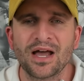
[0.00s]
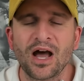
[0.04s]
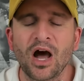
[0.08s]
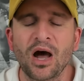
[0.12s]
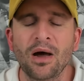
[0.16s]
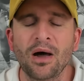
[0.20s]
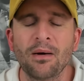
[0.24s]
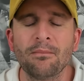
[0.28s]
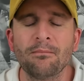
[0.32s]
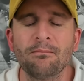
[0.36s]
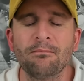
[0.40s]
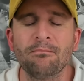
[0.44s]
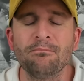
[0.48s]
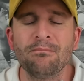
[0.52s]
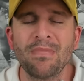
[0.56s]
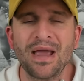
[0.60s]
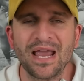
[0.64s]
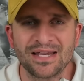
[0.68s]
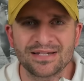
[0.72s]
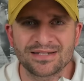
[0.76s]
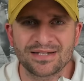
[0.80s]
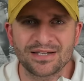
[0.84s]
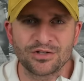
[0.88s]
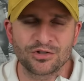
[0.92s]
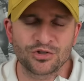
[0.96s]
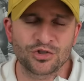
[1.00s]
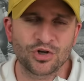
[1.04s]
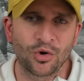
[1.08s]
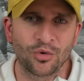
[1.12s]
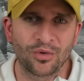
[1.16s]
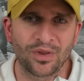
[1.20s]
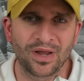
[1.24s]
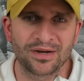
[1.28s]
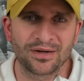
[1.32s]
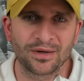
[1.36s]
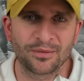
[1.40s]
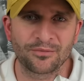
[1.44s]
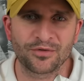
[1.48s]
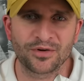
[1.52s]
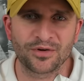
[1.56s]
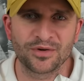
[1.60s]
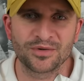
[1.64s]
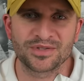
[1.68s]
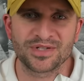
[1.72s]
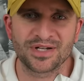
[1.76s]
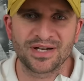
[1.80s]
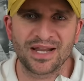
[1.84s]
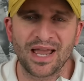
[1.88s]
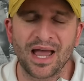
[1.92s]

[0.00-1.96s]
Amazing show lined up for you today.